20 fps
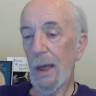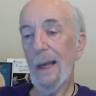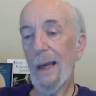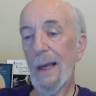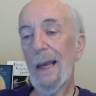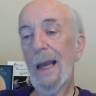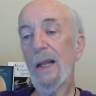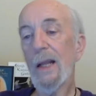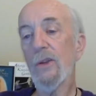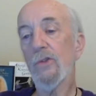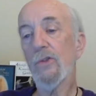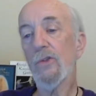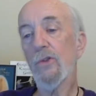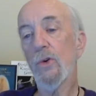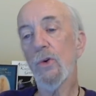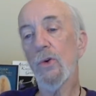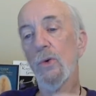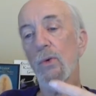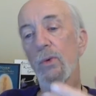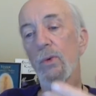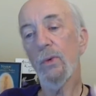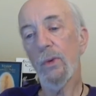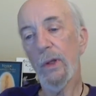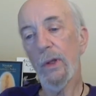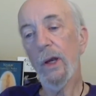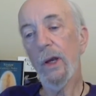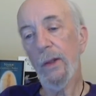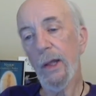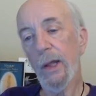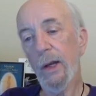And so,
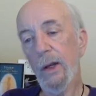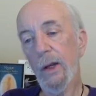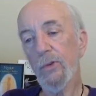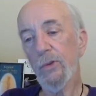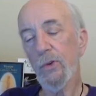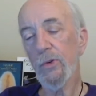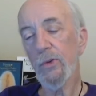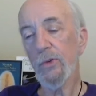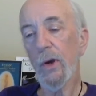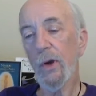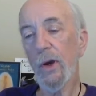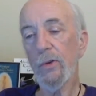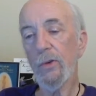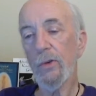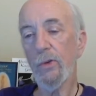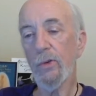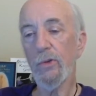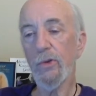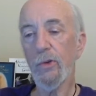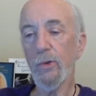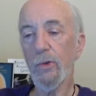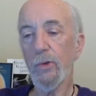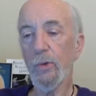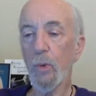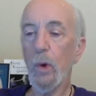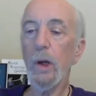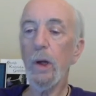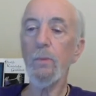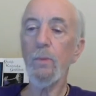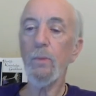yeah, that exercise is just
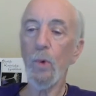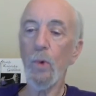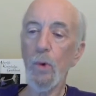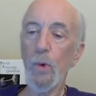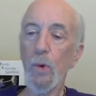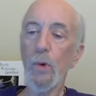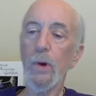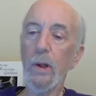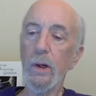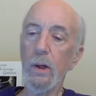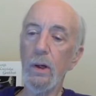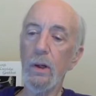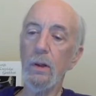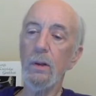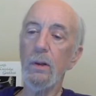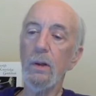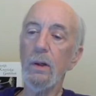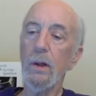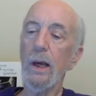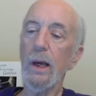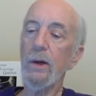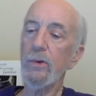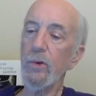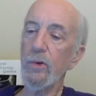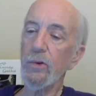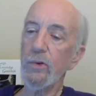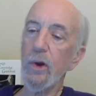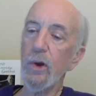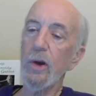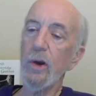one more in a
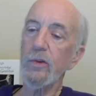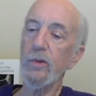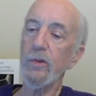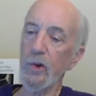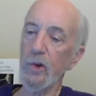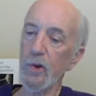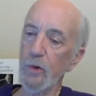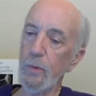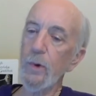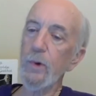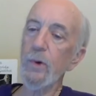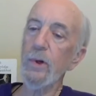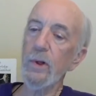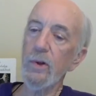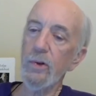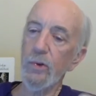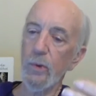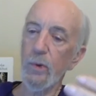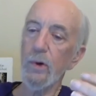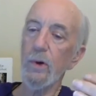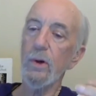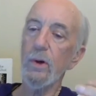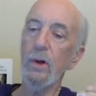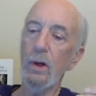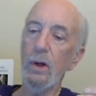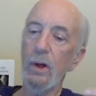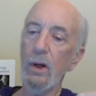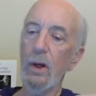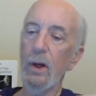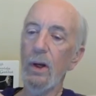exercise of experience where
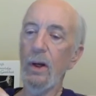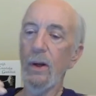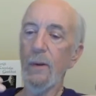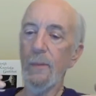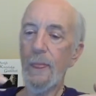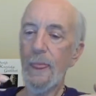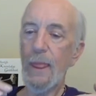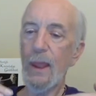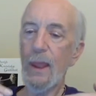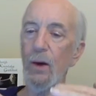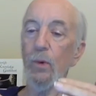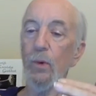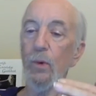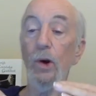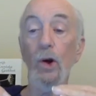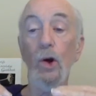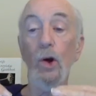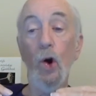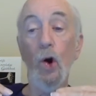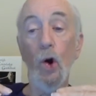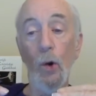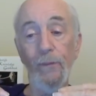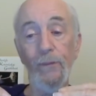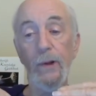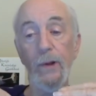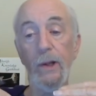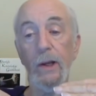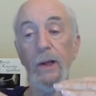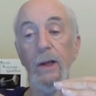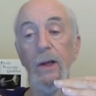
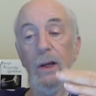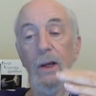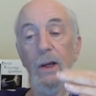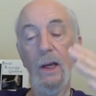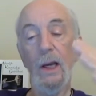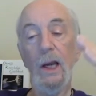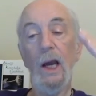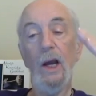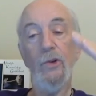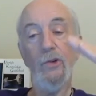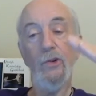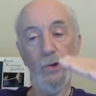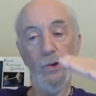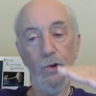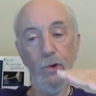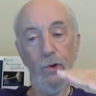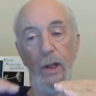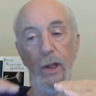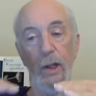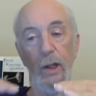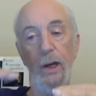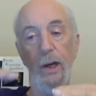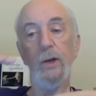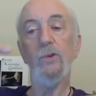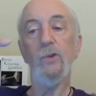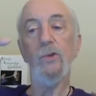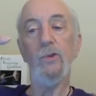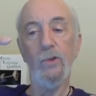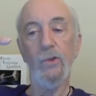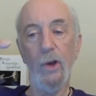hopefully, as you do that
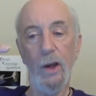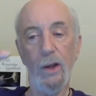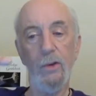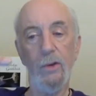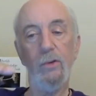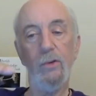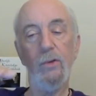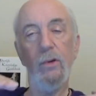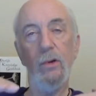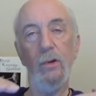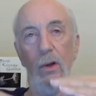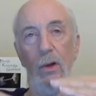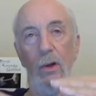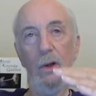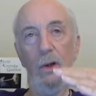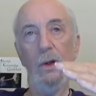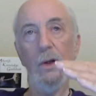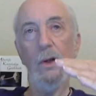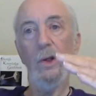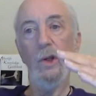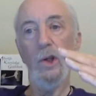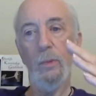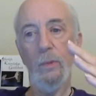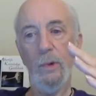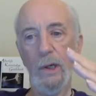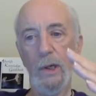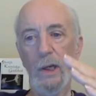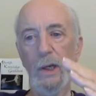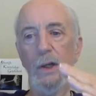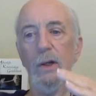exercise, you
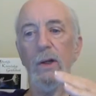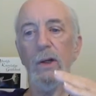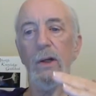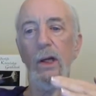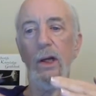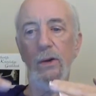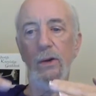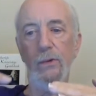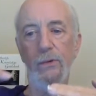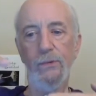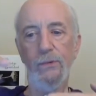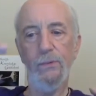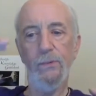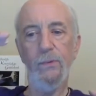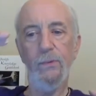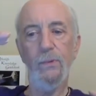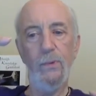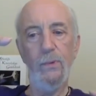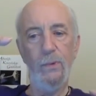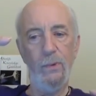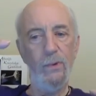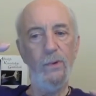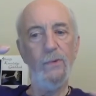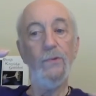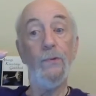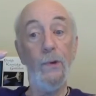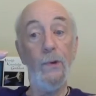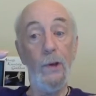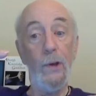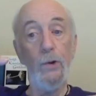begin to get a
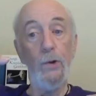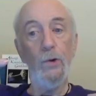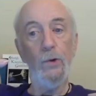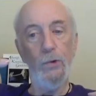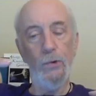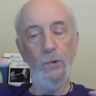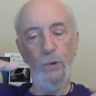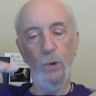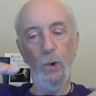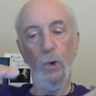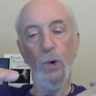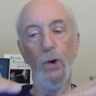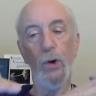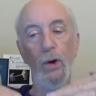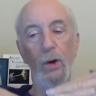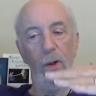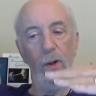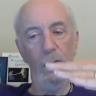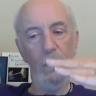feel for